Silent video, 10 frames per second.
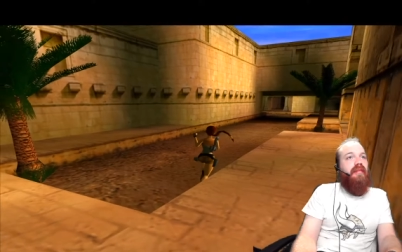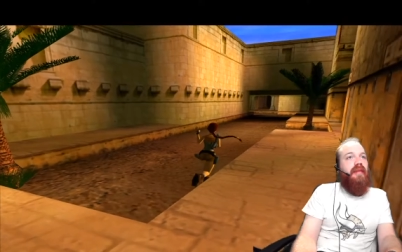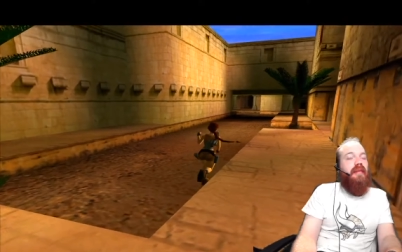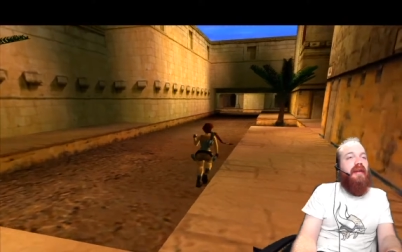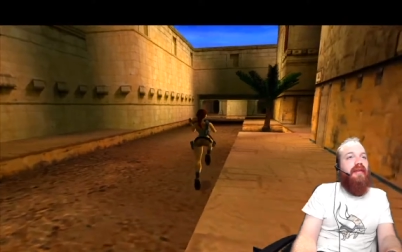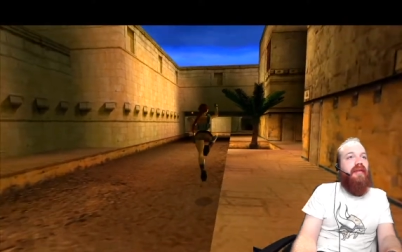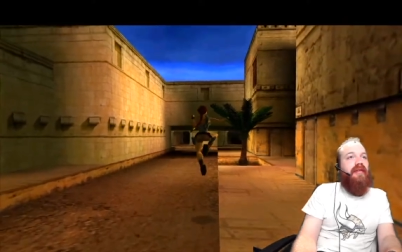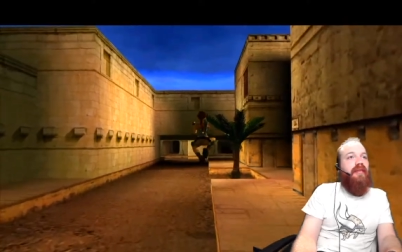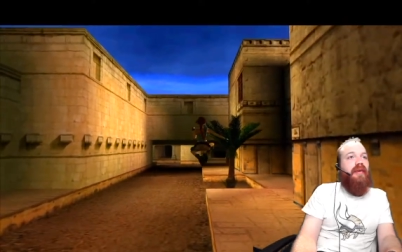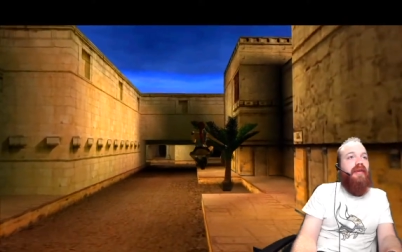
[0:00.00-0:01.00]
Maybe either
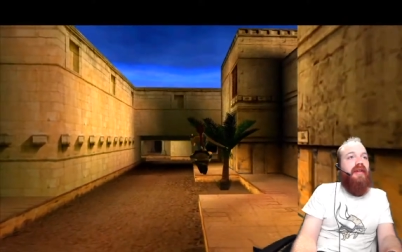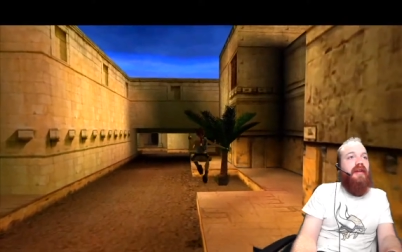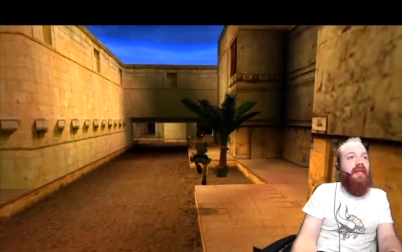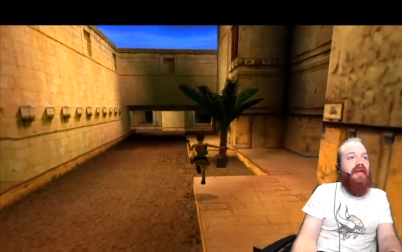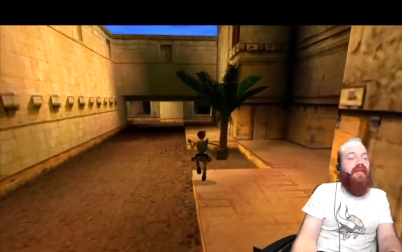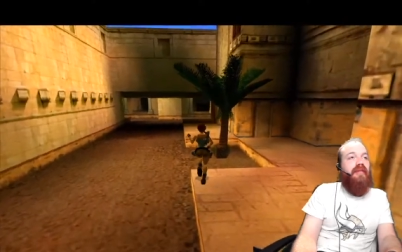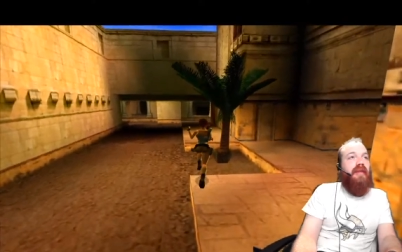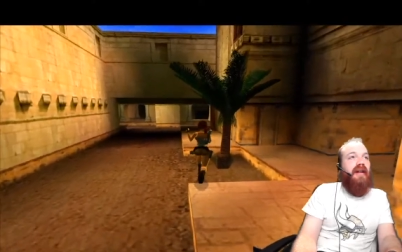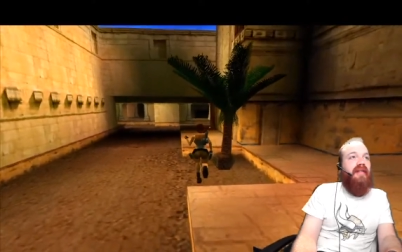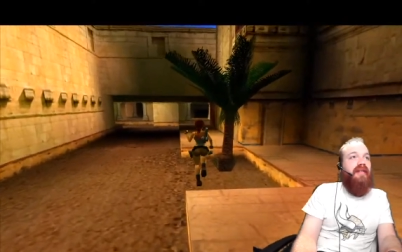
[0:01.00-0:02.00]
this one or Cleopatra's
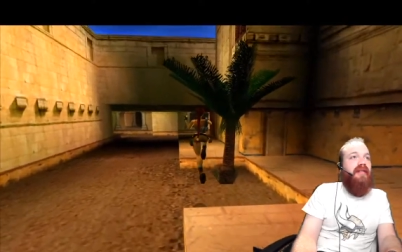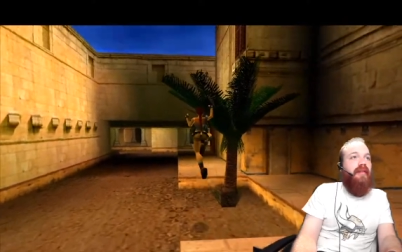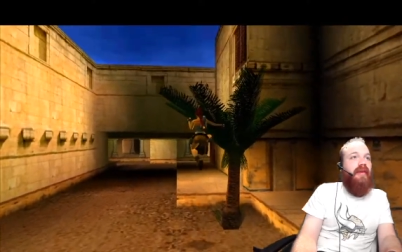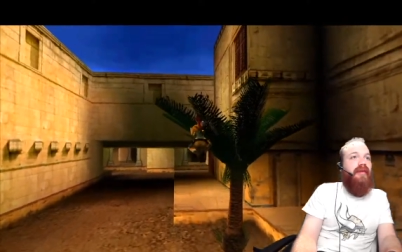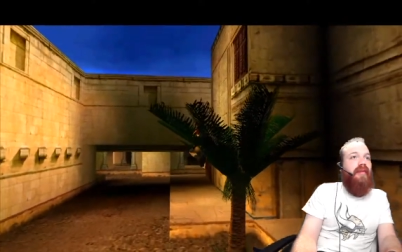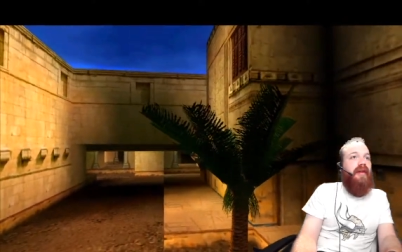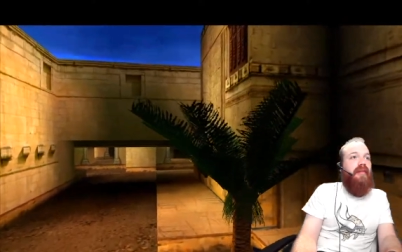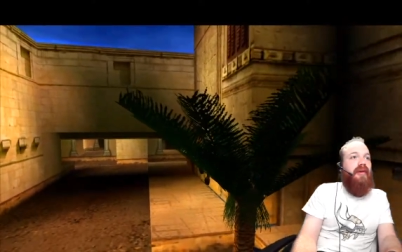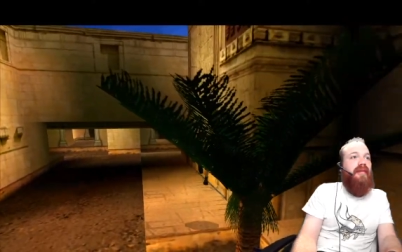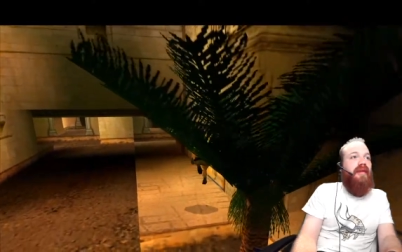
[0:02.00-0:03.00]
Palaces. They're both really
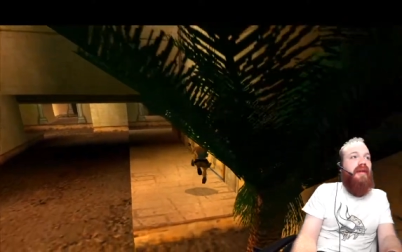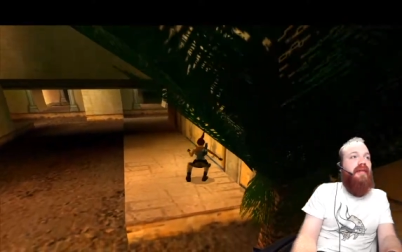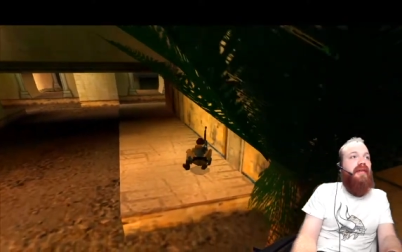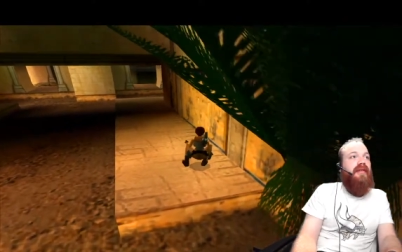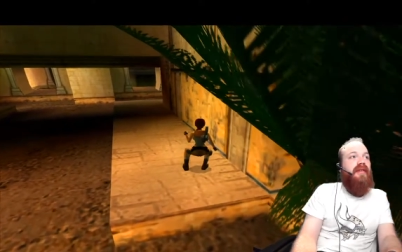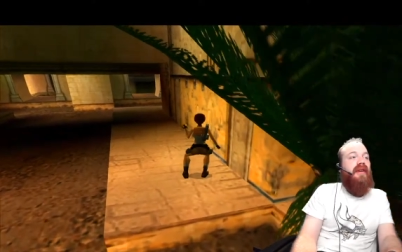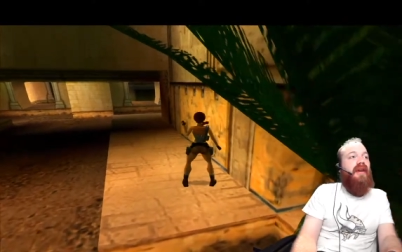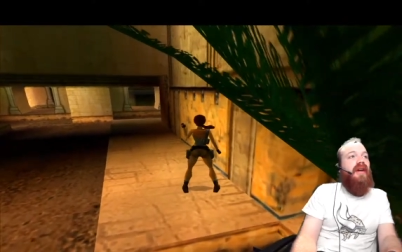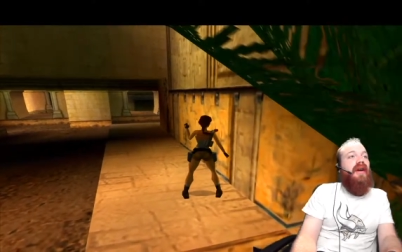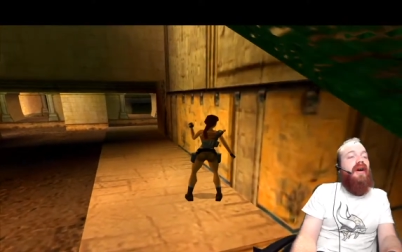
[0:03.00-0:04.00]
beautiful levels.
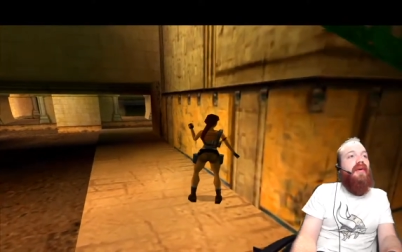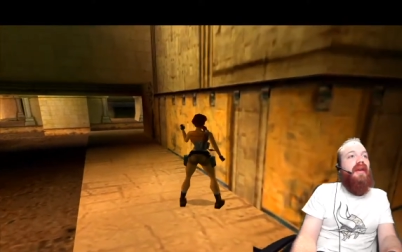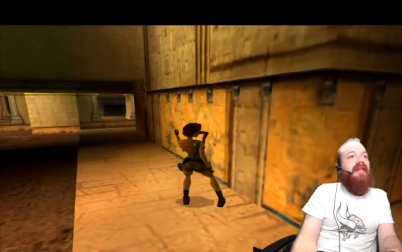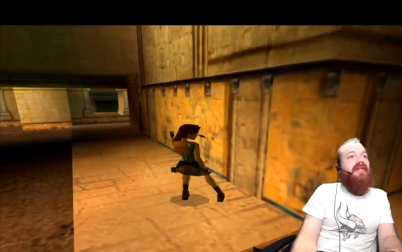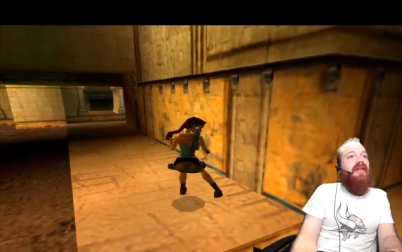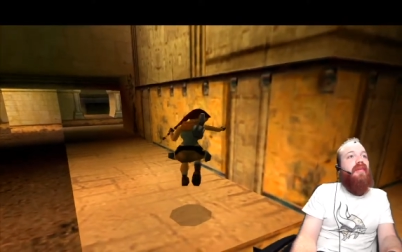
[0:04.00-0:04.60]
Okay, so we